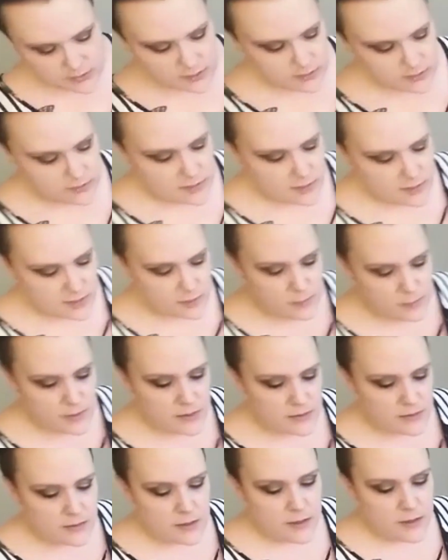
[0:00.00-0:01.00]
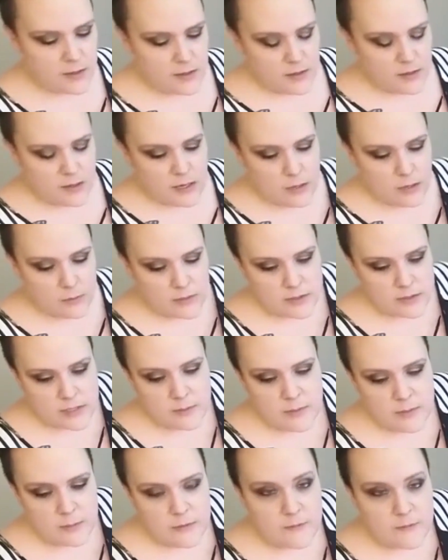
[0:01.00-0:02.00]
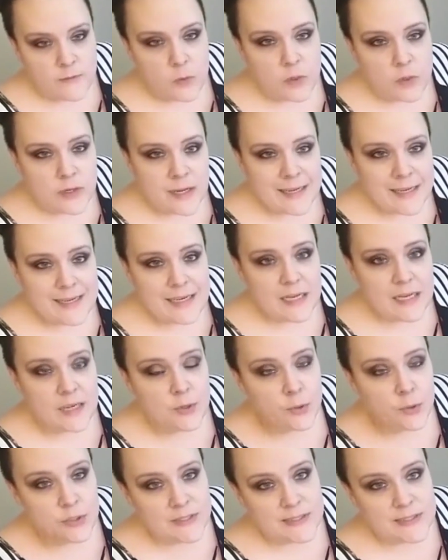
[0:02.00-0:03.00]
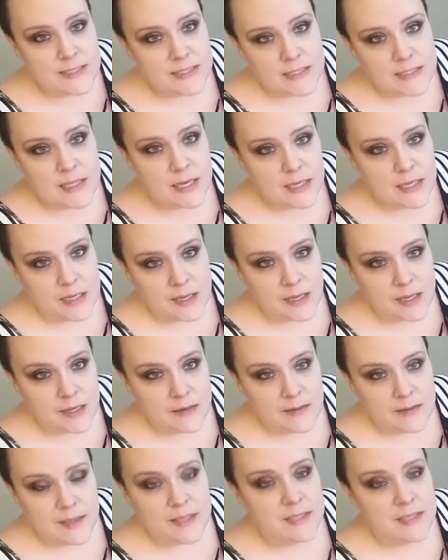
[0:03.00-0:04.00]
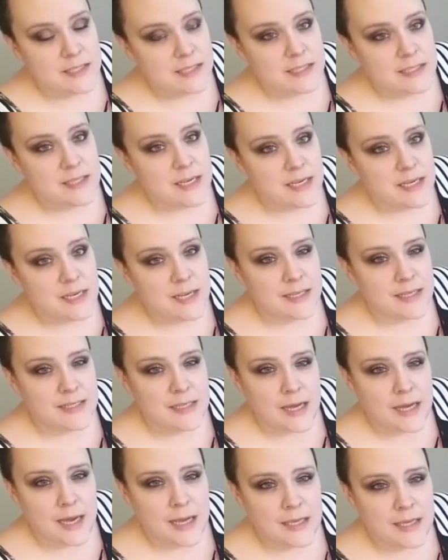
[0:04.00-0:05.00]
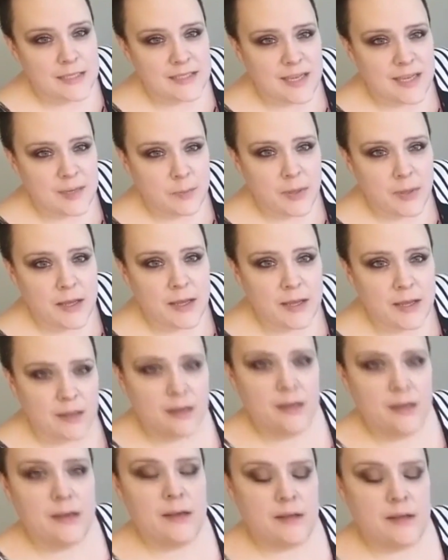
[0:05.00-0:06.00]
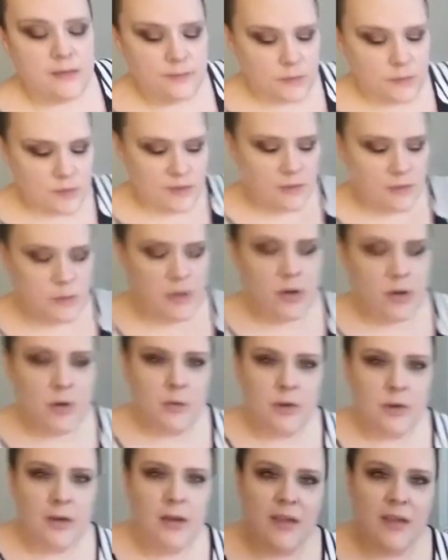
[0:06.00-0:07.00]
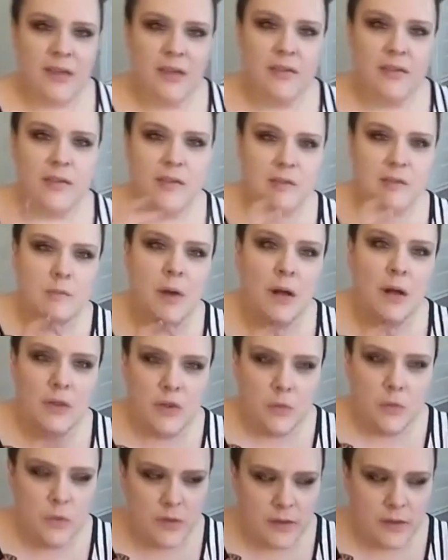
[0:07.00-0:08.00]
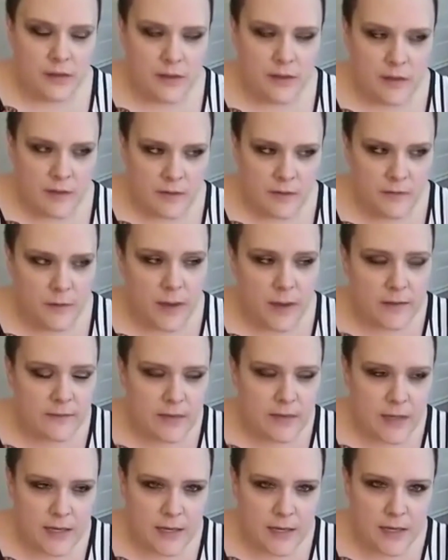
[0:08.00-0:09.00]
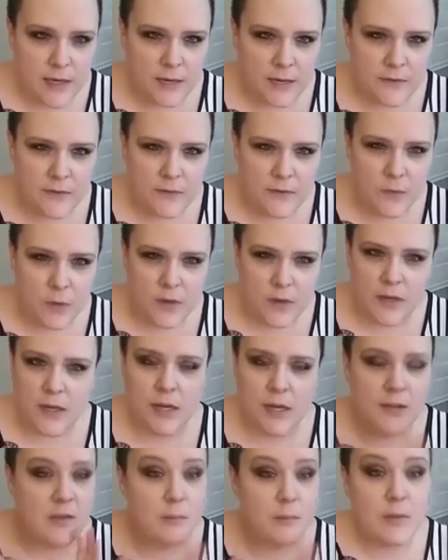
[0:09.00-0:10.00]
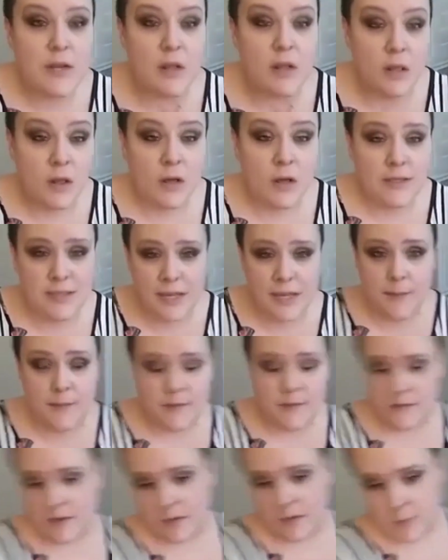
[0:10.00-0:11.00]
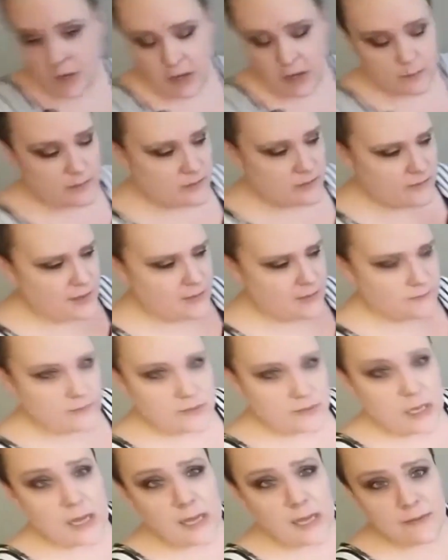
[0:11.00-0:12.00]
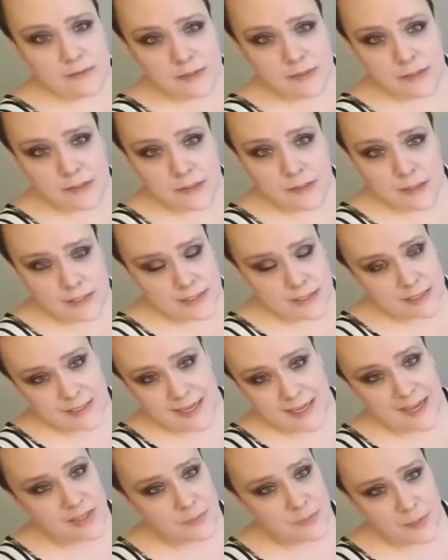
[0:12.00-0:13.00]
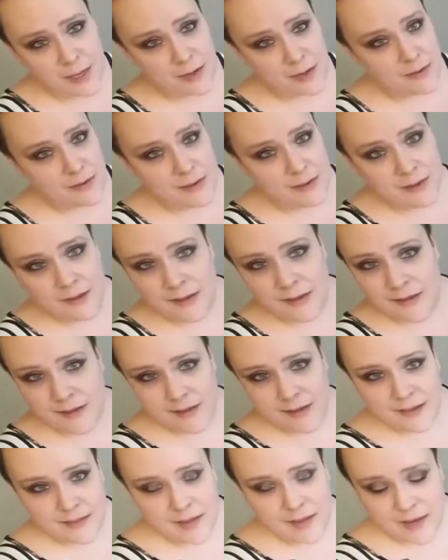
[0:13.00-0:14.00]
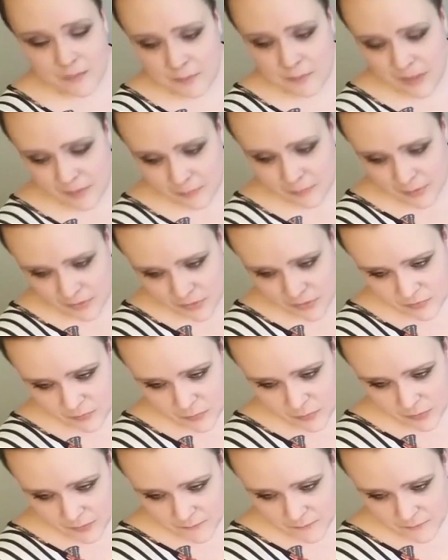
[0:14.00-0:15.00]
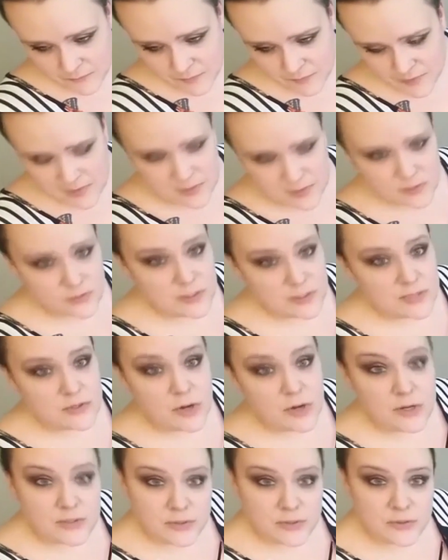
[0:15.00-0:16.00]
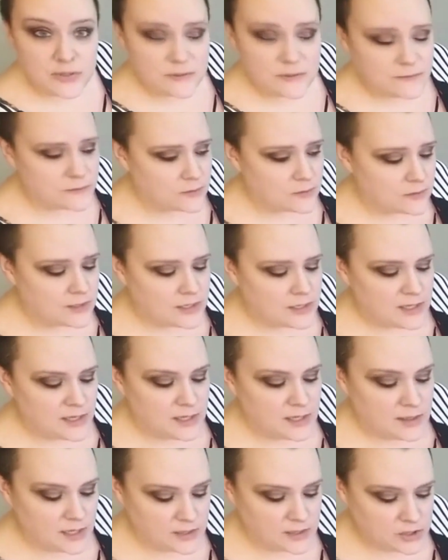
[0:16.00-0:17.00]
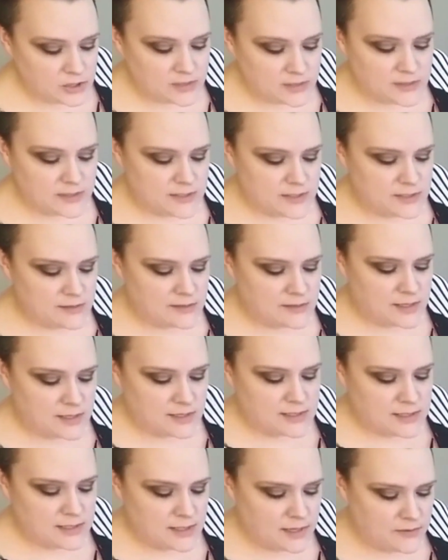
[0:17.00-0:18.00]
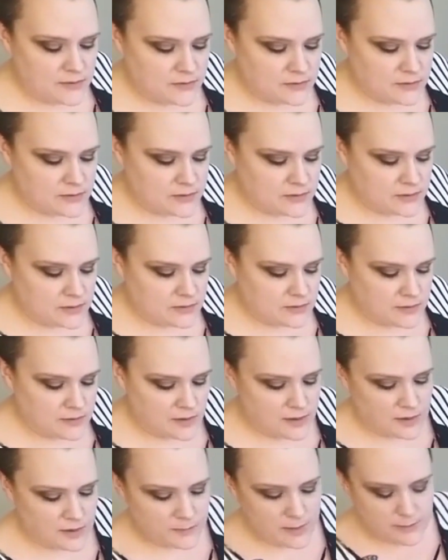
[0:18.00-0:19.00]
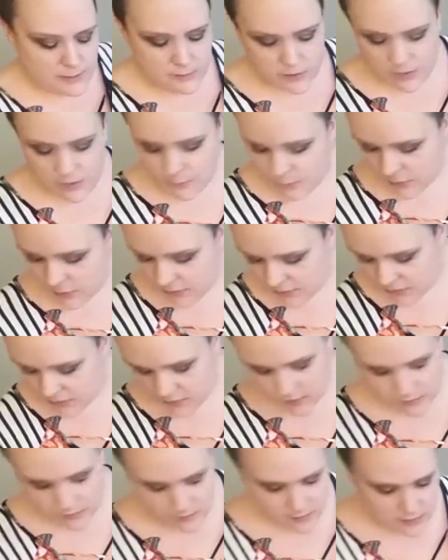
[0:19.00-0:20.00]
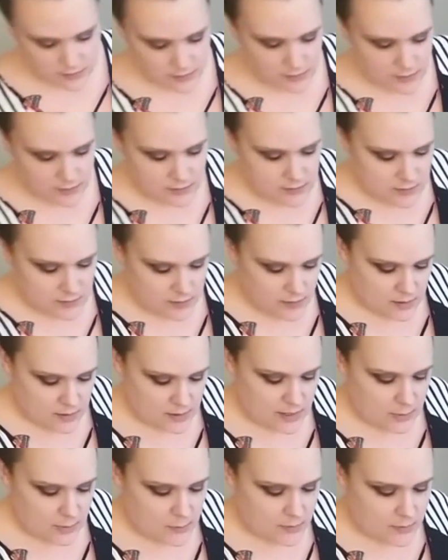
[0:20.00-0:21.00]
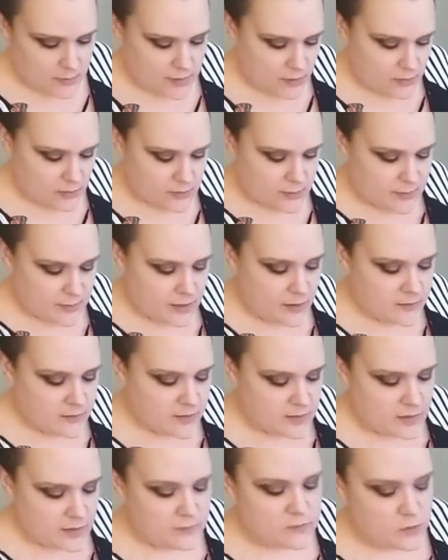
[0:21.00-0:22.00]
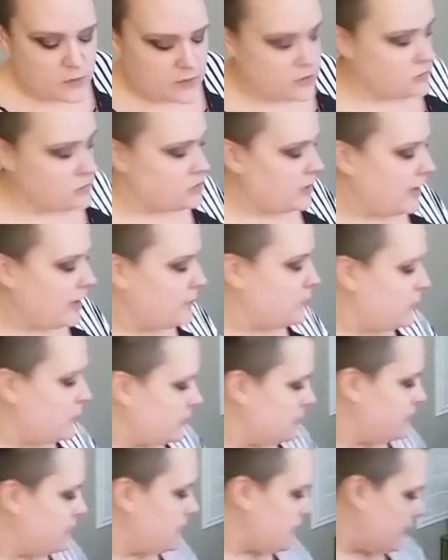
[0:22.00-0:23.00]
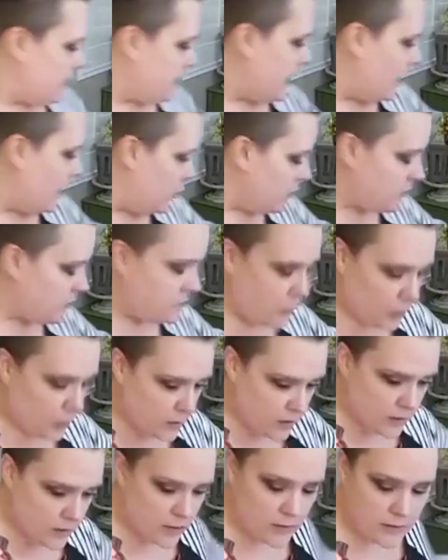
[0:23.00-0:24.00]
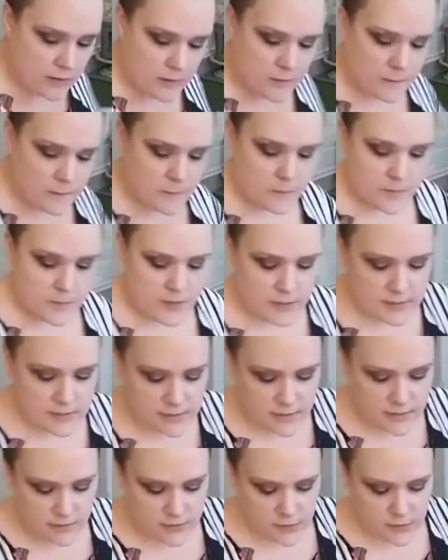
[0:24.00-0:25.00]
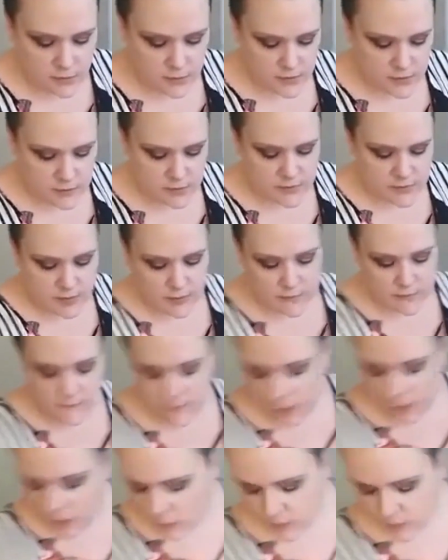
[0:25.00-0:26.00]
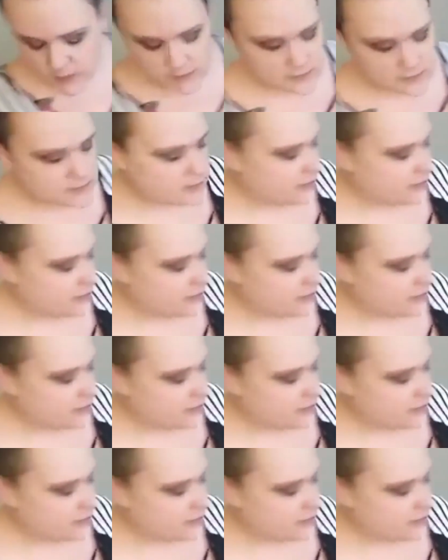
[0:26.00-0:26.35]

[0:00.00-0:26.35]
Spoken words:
I think I paid, I want to say maybe $4.99 or $6.99. I think $6.99 is the highest I'd pay for this bigger one. I think the smaller one is $5.99 or $4.99. It's been a long time since I bought them. I have a stash back that I'd made a bunch for. So these are also good for luncheons, get-togethers. I'm going to put a couple out. I mean, obviously, I already told you, I put some out for Thanksgiving, Christmas. I have fall ones. I